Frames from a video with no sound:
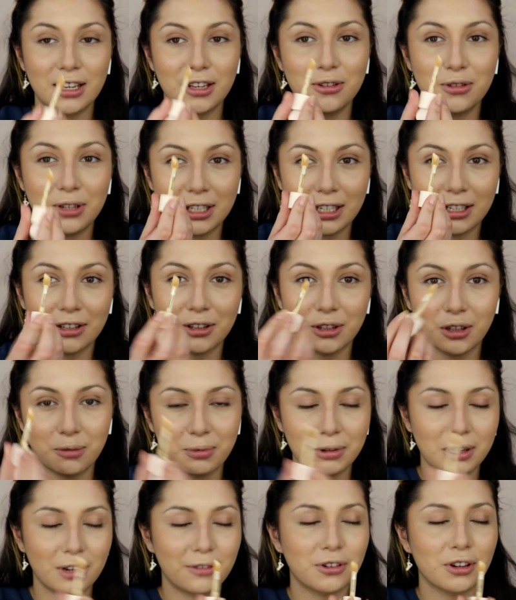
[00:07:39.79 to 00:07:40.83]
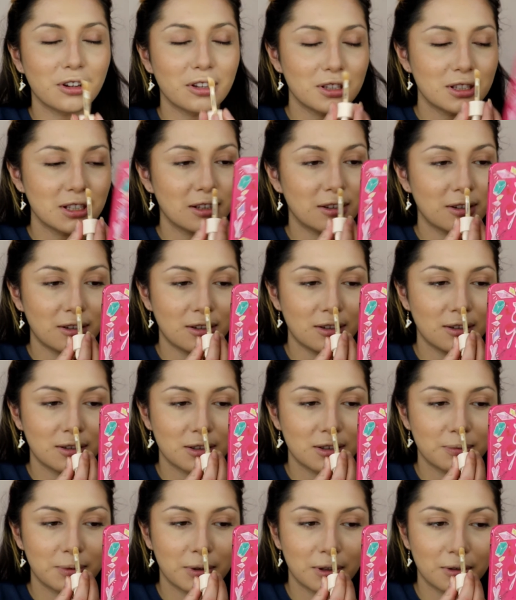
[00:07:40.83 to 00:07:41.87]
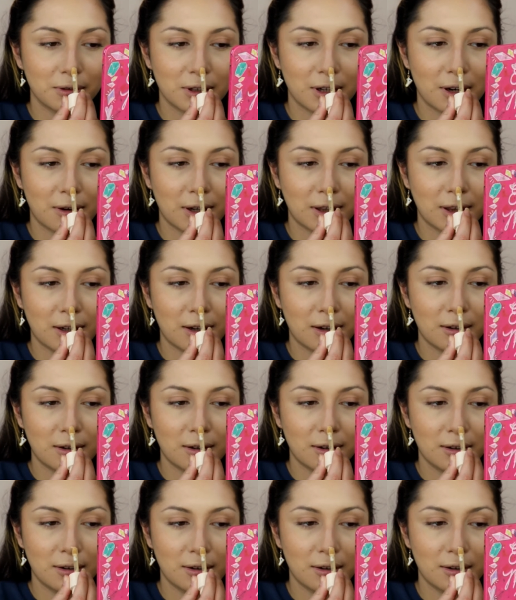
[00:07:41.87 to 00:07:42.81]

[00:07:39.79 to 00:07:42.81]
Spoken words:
you can take a little bit of your concealer and just put a little dot right there.